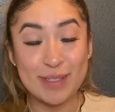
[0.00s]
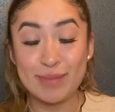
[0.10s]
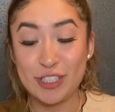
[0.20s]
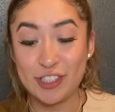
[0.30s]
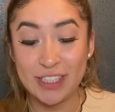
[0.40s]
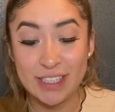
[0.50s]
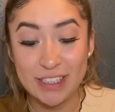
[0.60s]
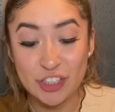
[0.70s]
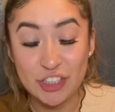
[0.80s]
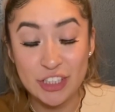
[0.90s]
machine.
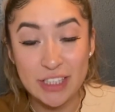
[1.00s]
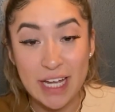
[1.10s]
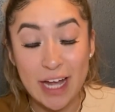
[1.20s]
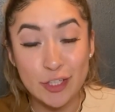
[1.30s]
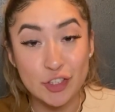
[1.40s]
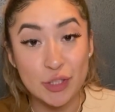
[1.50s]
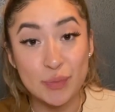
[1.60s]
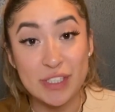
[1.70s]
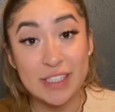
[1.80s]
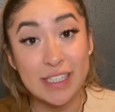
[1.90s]
She actually
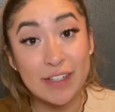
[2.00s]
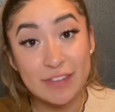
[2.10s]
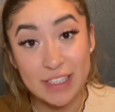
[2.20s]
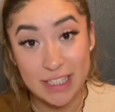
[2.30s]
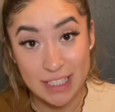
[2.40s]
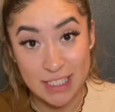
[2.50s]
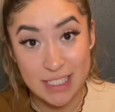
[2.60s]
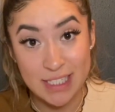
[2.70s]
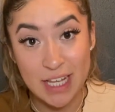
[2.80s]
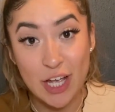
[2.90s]
was gifted
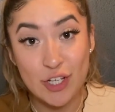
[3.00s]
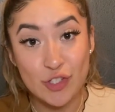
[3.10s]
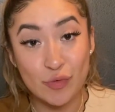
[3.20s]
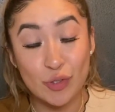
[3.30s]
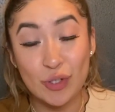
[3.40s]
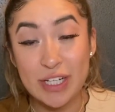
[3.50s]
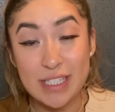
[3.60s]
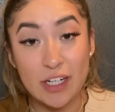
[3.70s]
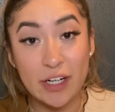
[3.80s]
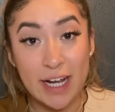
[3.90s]
this. So for you guys
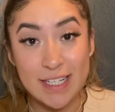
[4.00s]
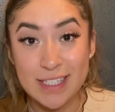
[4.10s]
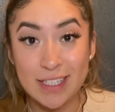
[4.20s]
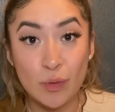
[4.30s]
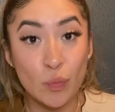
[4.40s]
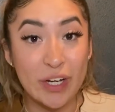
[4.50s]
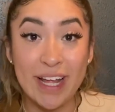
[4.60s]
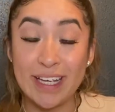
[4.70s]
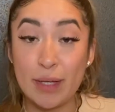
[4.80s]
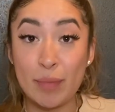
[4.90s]
that are asking, where did I
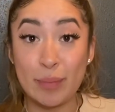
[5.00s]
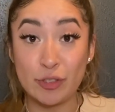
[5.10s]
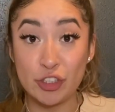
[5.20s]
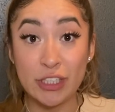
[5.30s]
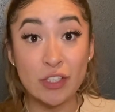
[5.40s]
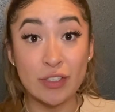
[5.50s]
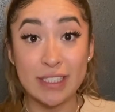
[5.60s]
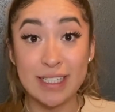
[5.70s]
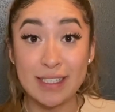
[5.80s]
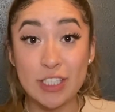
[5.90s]
get my machine on
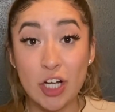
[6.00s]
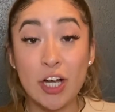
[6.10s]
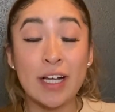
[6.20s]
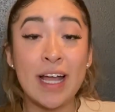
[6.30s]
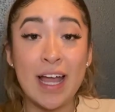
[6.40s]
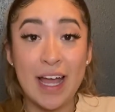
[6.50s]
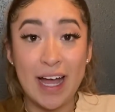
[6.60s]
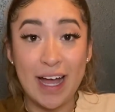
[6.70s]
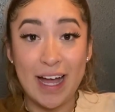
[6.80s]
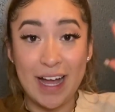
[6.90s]
TikTok?
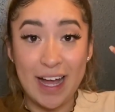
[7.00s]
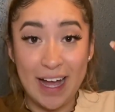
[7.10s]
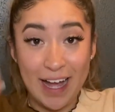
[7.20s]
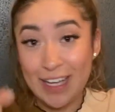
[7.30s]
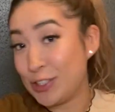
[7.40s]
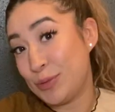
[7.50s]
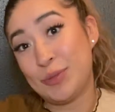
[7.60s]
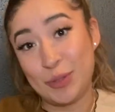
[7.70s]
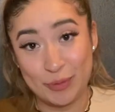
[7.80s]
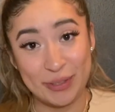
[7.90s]
I don't
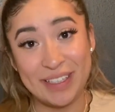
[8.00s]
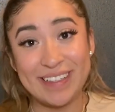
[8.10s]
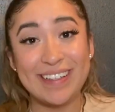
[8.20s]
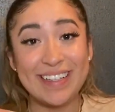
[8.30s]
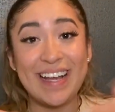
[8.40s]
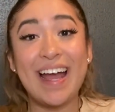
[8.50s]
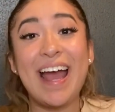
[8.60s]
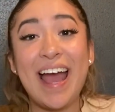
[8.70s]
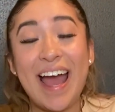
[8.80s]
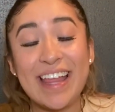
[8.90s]
know.
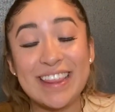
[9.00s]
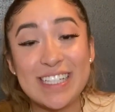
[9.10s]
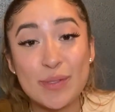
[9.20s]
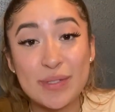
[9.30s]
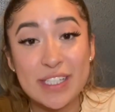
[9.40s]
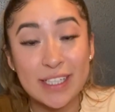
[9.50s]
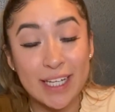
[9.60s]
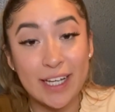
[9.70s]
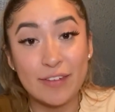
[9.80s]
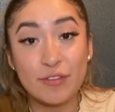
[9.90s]
This was a
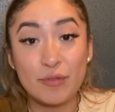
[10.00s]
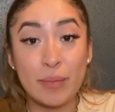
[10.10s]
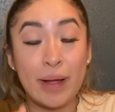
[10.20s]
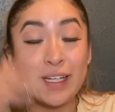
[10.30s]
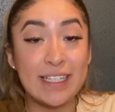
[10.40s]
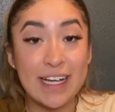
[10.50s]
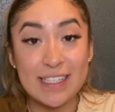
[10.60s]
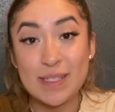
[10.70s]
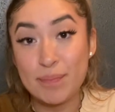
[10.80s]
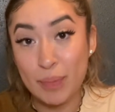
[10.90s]
gift from my
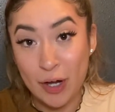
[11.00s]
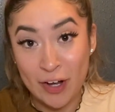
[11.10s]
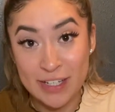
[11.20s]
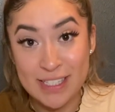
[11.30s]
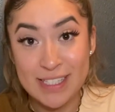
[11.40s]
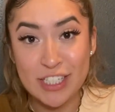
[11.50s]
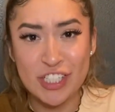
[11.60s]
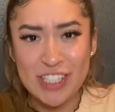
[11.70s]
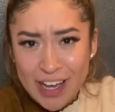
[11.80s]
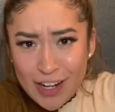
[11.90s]
dad's boss.
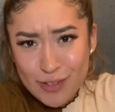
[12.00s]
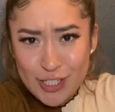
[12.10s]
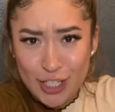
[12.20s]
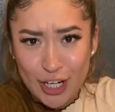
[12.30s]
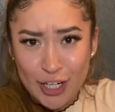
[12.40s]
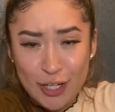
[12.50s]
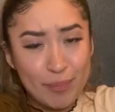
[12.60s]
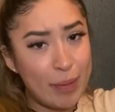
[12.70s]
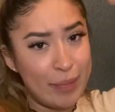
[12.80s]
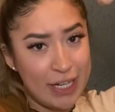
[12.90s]
Shout out to her,
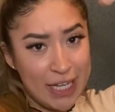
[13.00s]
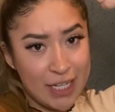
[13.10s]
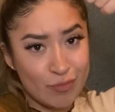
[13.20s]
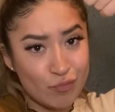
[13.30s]
Pamela.